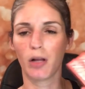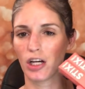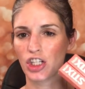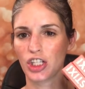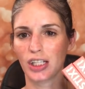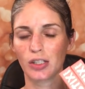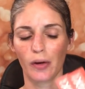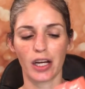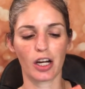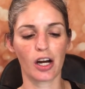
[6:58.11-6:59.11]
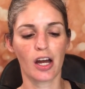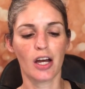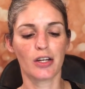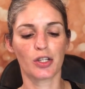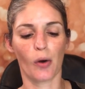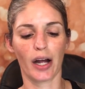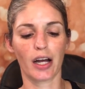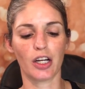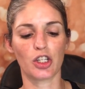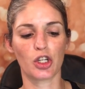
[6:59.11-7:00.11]
blush sticks right here. So I
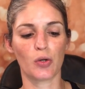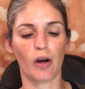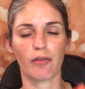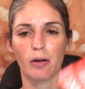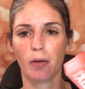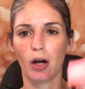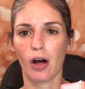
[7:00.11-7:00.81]
got two of them.